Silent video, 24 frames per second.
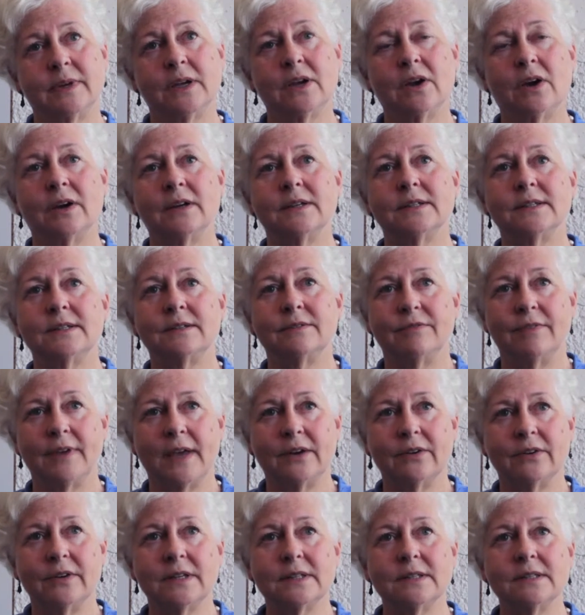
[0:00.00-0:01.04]
regard to
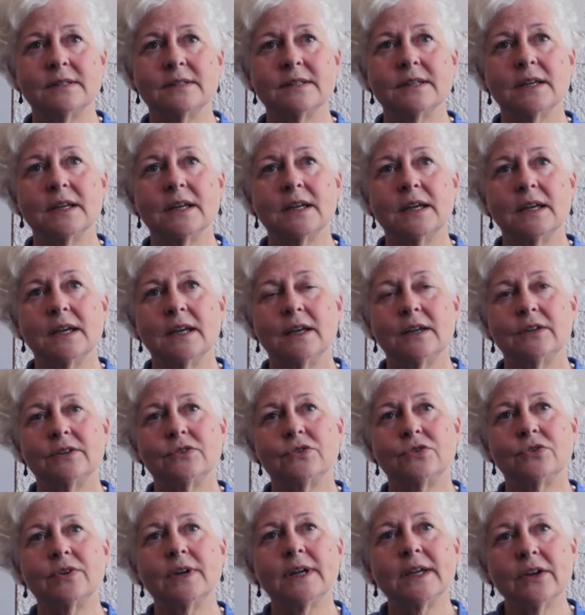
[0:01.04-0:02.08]
veterans.
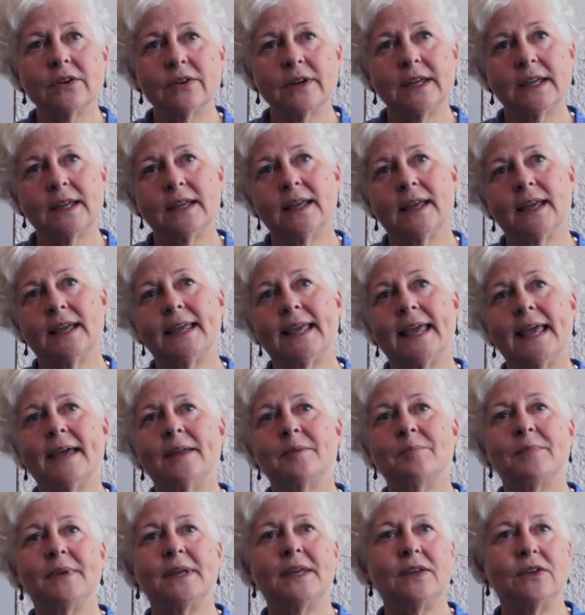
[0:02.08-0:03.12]
Triggering
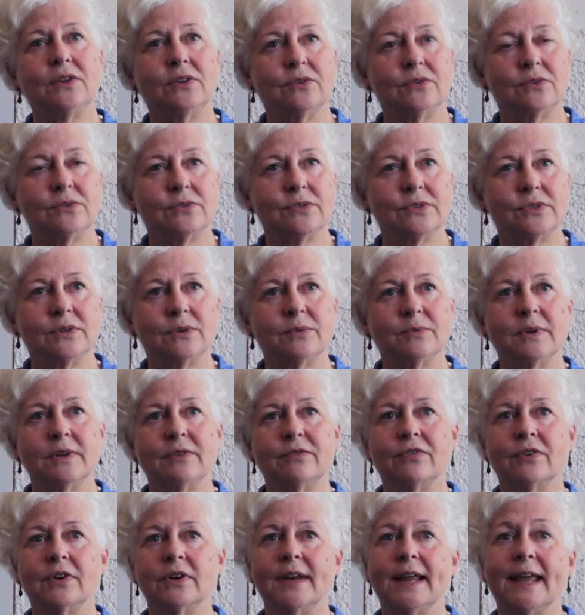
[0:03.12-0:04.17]
can be used to
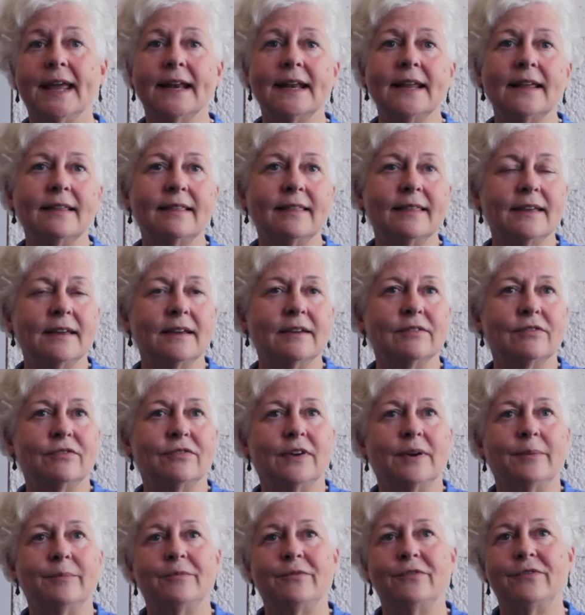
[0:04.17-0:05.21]
refer to anything
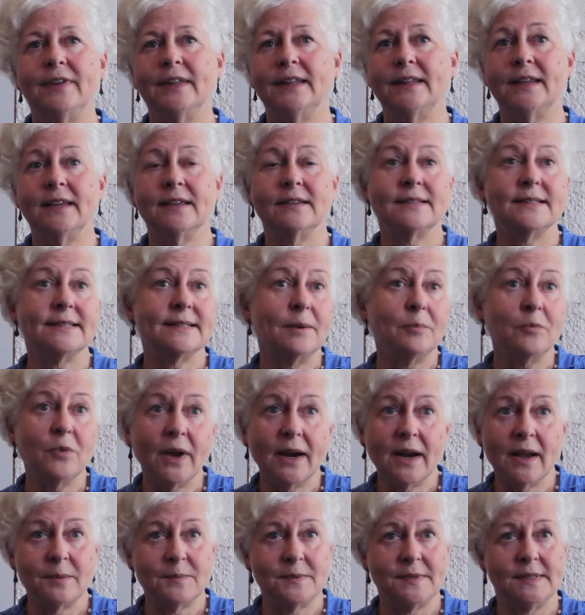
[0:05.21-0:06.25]
from feeling
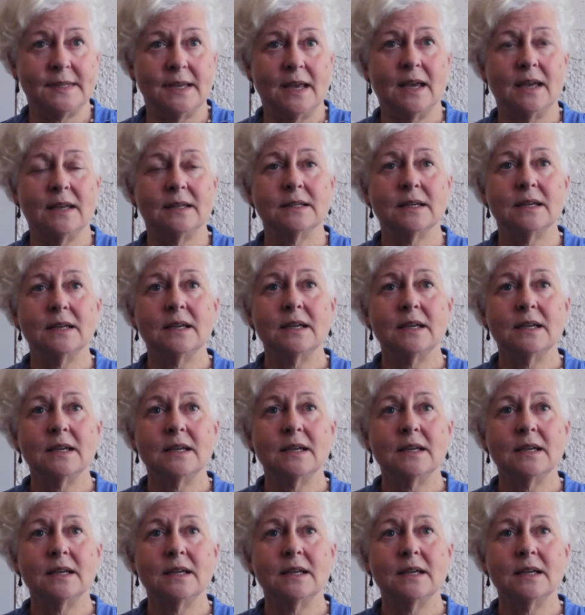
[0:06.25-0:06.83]
somewhat upset